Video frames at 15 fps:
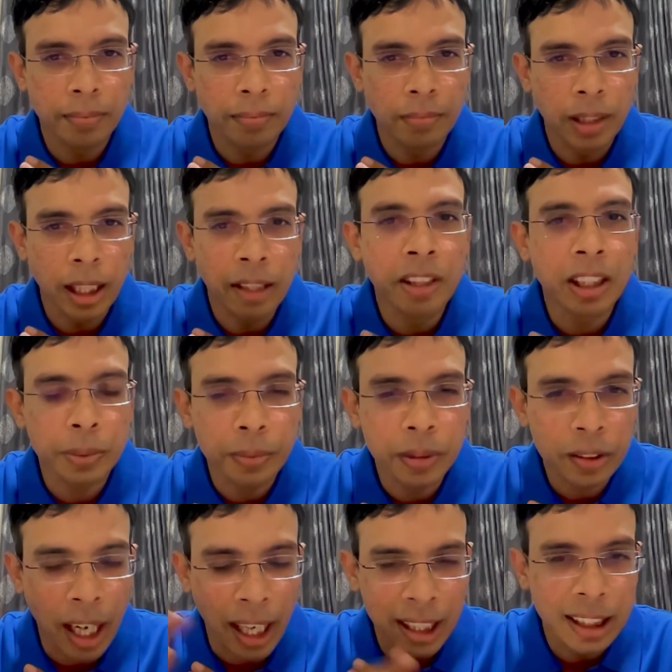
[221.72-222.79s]
investment
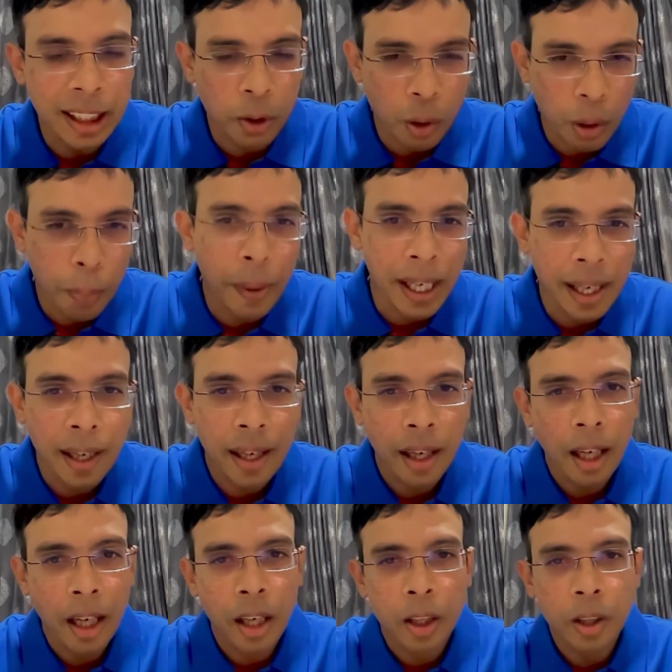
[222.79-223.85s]
strategy could be
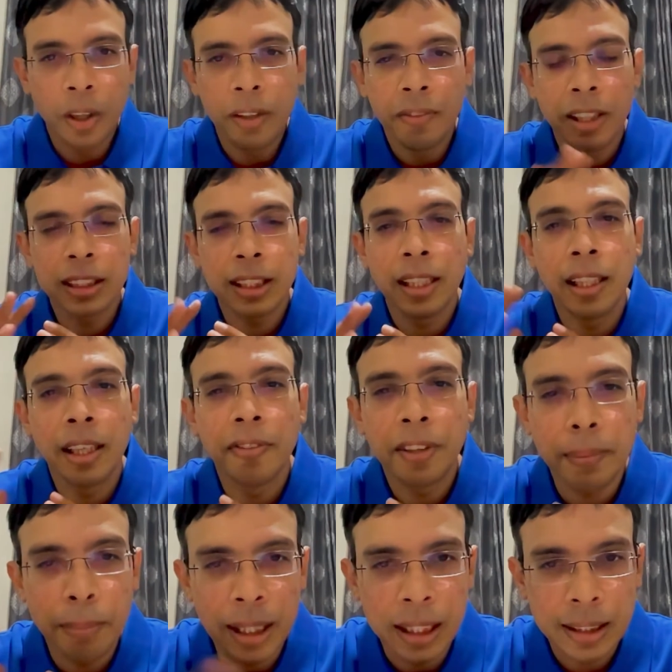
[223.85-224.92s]
to invest in
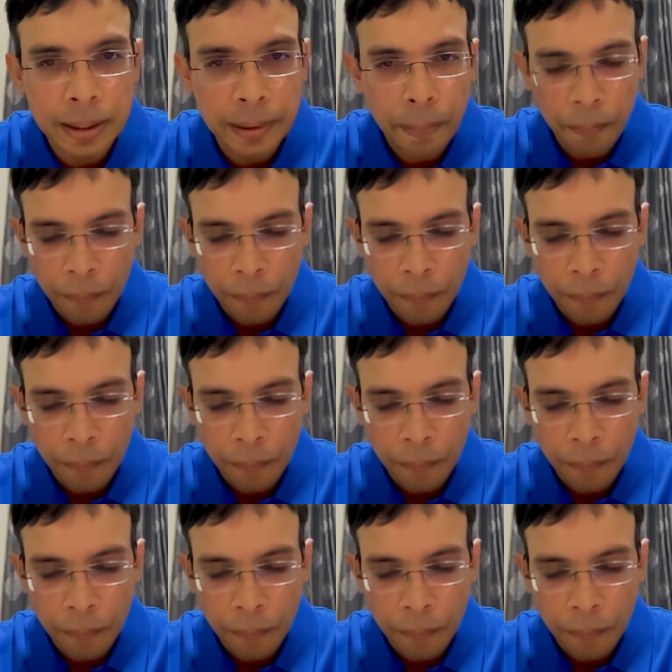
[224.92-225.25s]
nifty Bs.